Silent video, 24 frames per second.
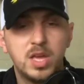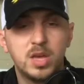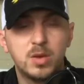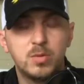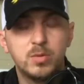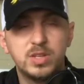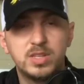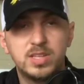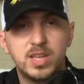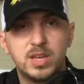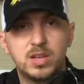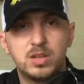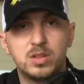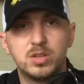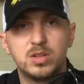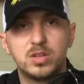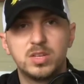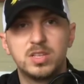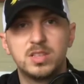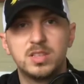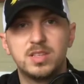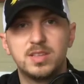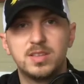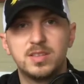and we take a
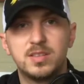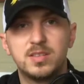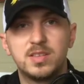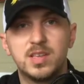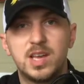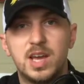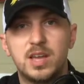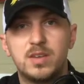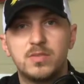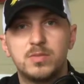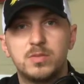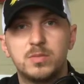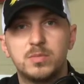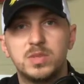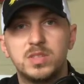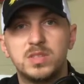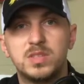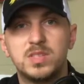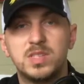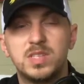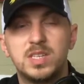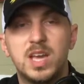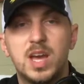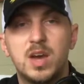look at the inside of them and
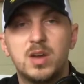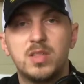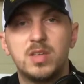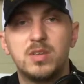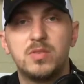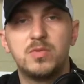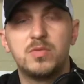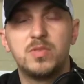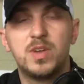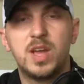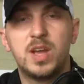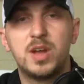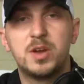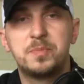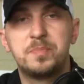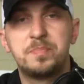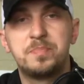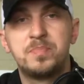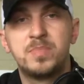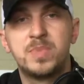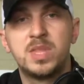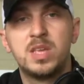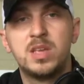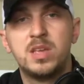see how they fare.
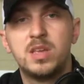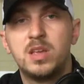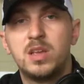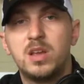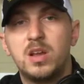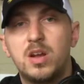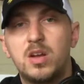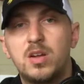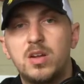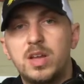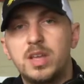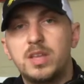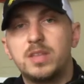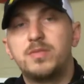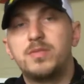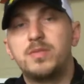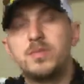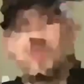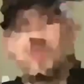All right.